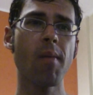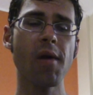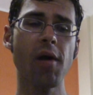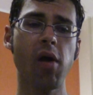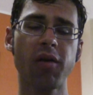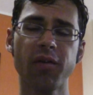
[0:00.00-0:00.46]

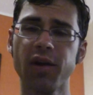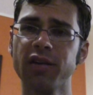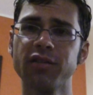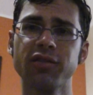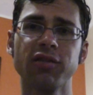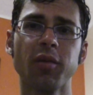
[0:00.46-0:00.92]
You know, I've
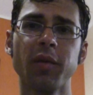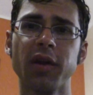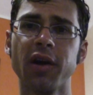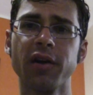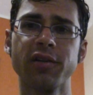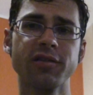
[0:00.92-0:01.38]
had so
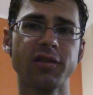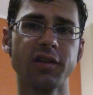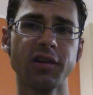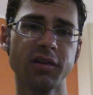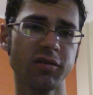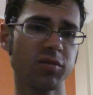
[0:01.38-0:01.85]
many
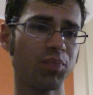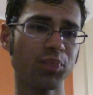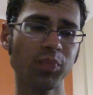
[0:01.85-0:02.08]
Garcinias,